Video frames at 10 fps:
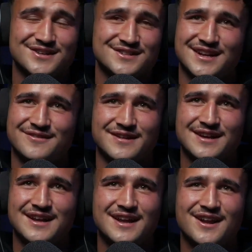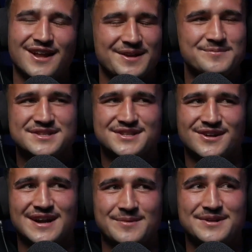I was like Mitza
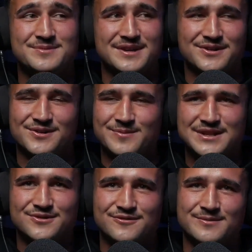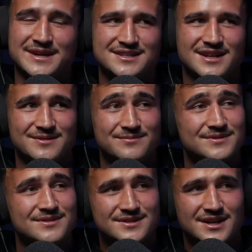Graham, he's been a good mentor for me. He's like the
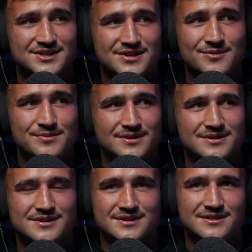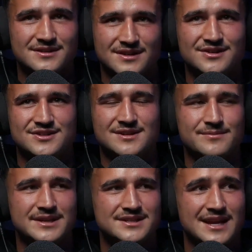touch open, the New Zealand
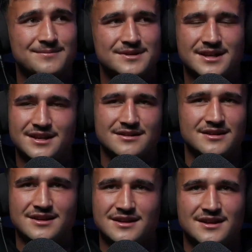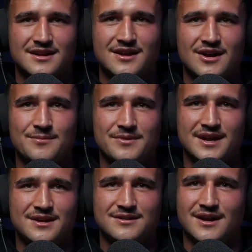men's captain, and I
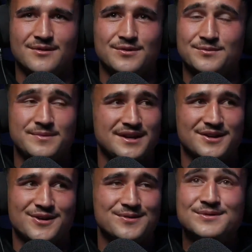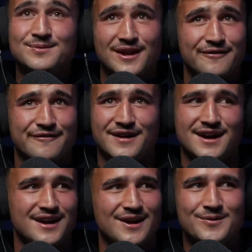remember me and Noah, like,
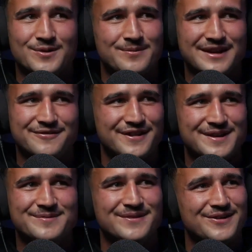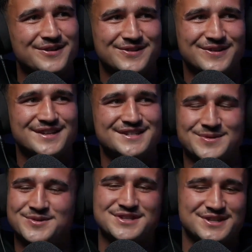I want to play for them, I want to do this,
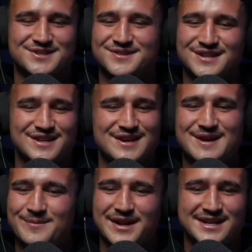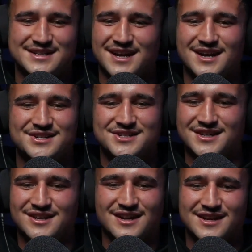so we'd just play touch and